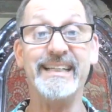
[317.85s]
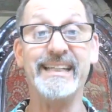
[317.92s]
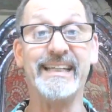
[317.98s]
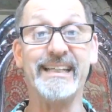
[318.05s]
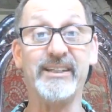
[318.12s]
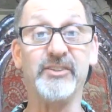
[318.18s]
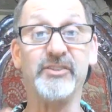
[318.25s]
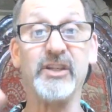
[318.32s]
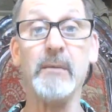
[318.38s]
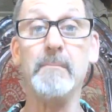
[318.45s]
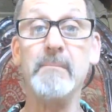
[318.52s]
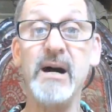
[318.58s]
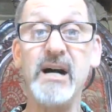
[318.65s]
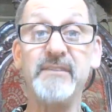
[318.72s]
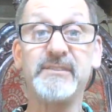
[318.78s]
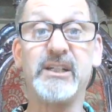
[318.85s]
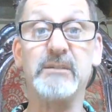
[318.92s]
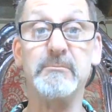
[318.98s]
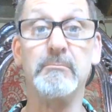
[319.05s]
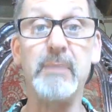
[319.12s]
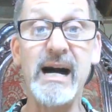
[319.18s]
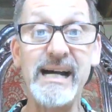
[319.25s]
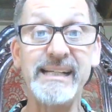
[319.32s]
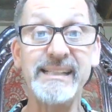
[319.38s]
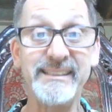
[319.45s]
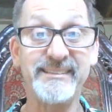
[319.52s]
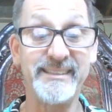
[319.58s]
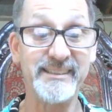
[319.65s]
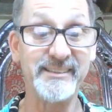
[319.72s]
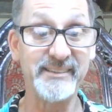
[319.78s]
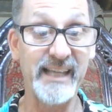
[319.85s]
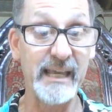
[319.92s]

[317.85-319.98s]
is MUF combines these